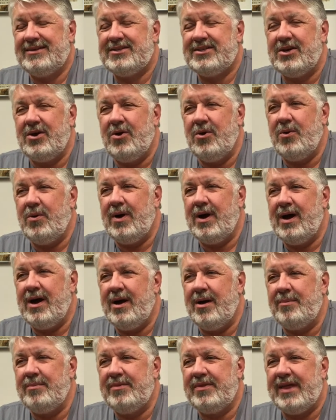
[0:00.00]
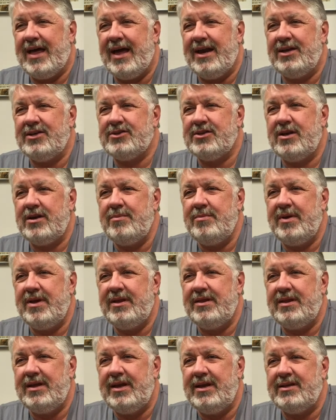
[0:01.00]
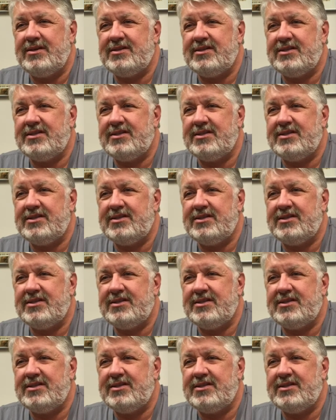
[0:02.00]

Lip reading: So that is going to be the